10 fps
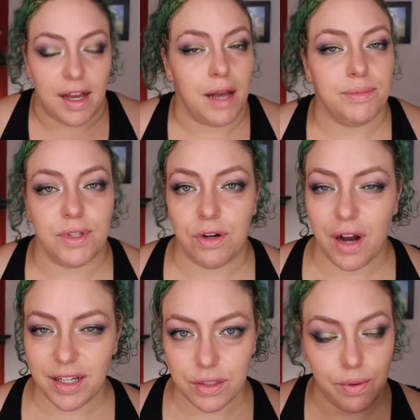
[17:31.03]
comes
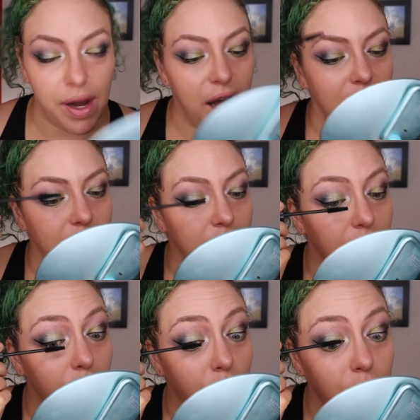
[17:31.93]
across
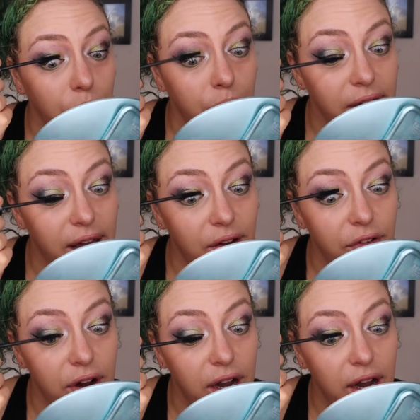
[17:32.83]
well or
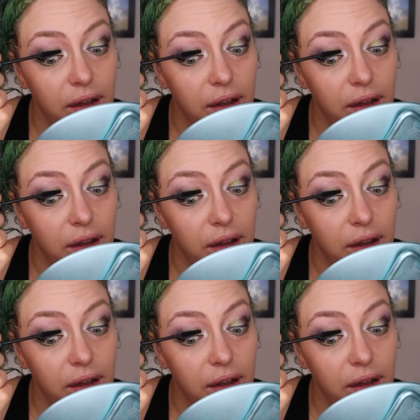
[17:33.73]
whatever